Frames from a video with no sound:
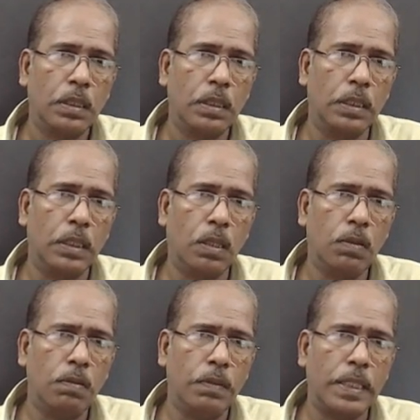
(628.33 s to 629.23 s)

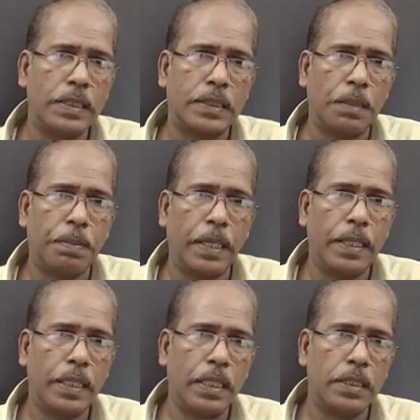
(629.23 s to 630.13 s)
Now we can
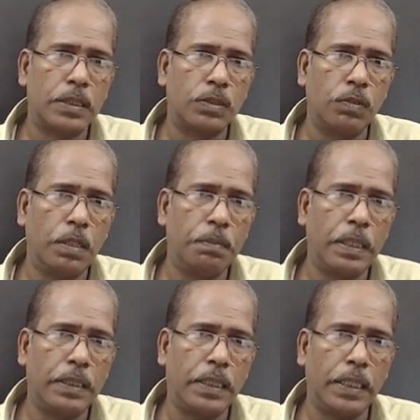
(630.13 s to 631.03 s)
separate as 1
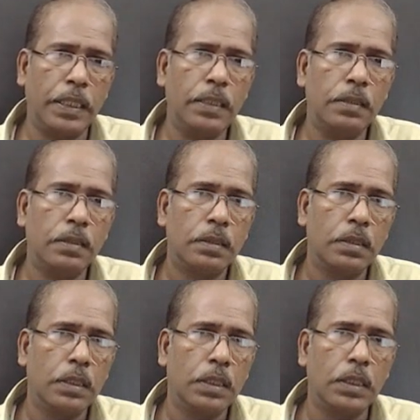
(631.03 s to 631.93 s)
by 3.
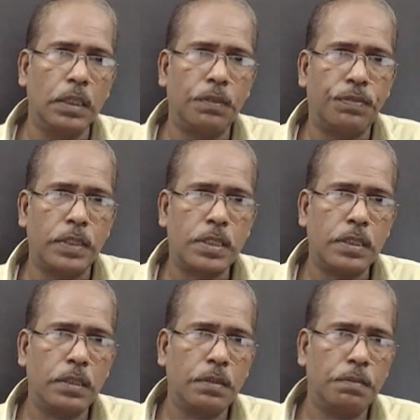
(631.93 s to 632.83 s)
The first
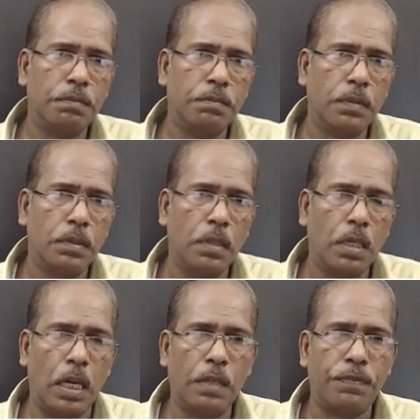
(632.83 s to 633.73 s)

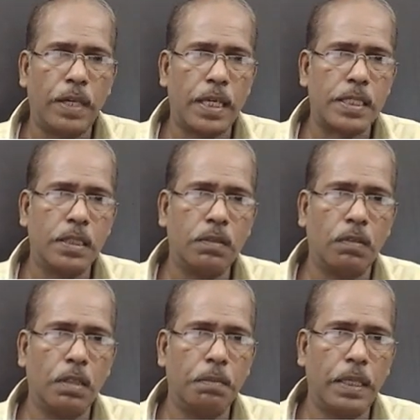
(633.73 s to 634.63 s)
and fraction
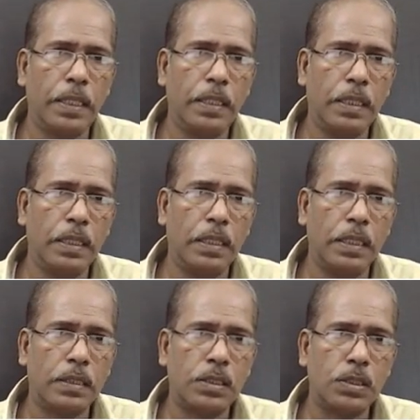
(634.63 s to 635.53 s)
1 by
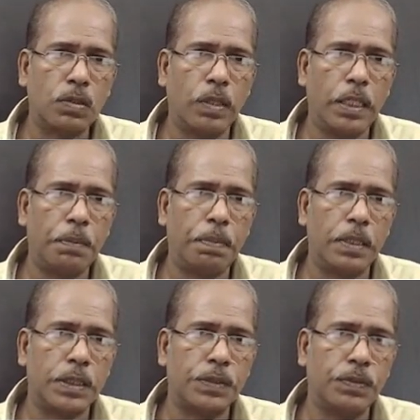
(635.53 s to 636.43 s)
x square
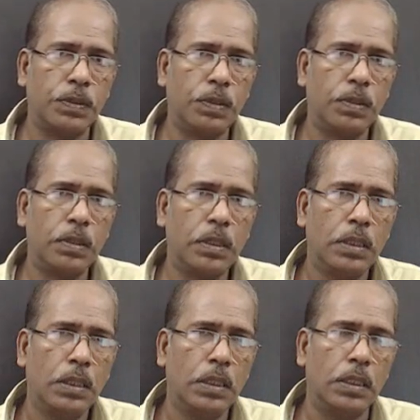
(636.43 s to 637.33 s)
plus 4.
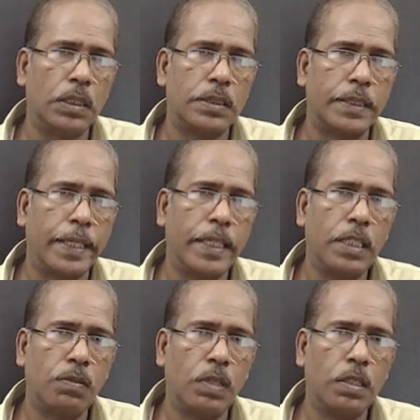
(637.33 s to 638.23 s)
The
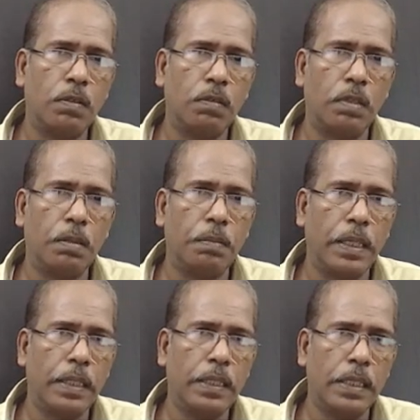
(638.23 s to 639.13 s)
second one 1
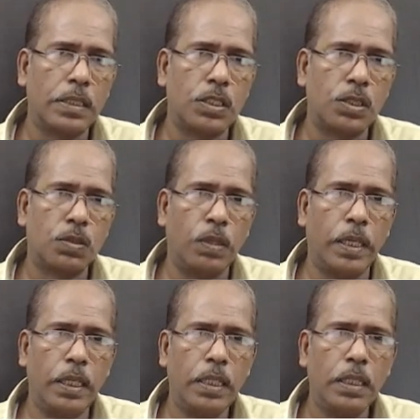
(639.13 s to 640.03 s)
by x square,